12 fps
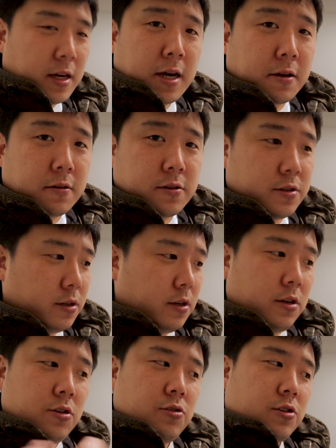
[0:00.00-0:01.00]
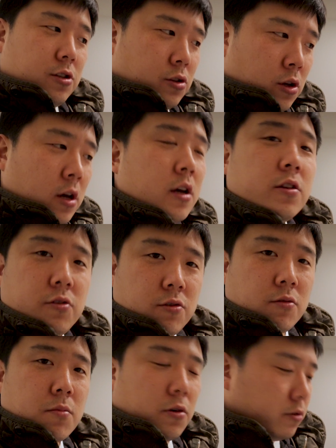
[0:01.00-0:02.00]
the accuracy, you can
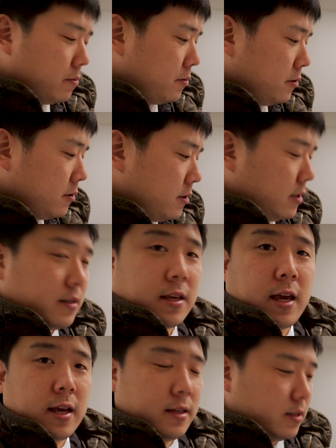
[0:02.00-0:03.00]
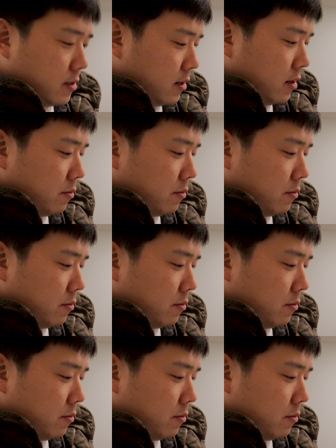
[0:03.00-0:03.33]
do multiple scans,